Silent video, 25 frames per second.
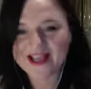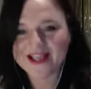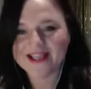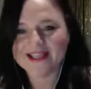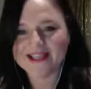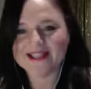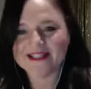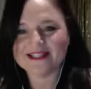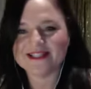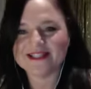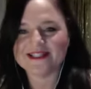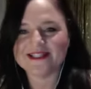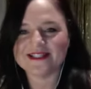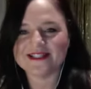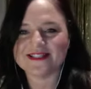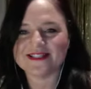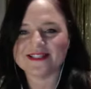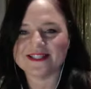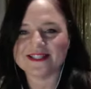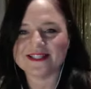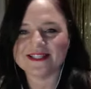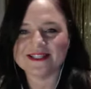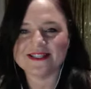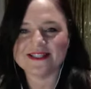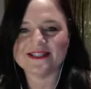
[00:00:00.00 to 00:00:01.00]
it's just
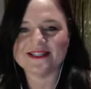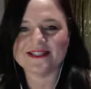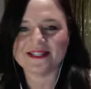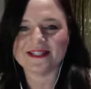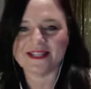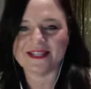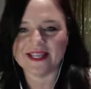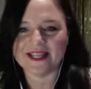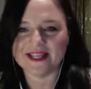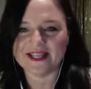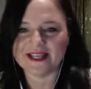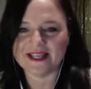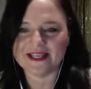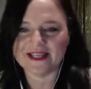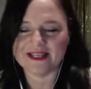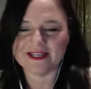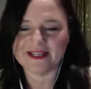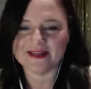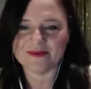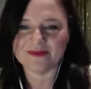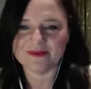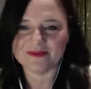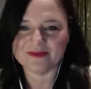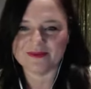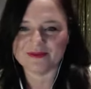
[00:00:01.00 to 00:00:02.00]
instantly
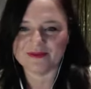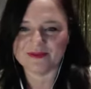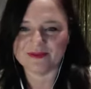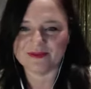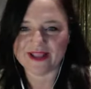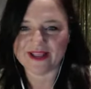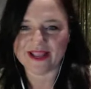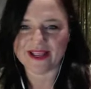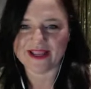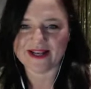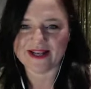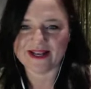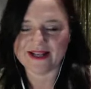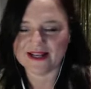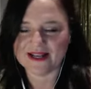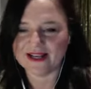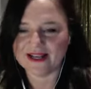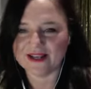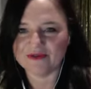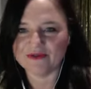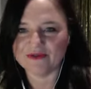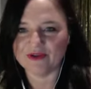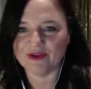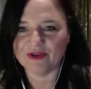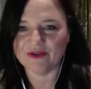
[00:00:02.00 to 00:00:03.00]
created a
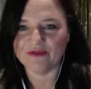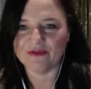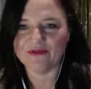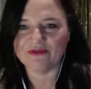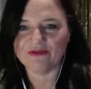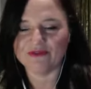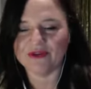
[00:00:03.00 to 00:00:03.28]
level of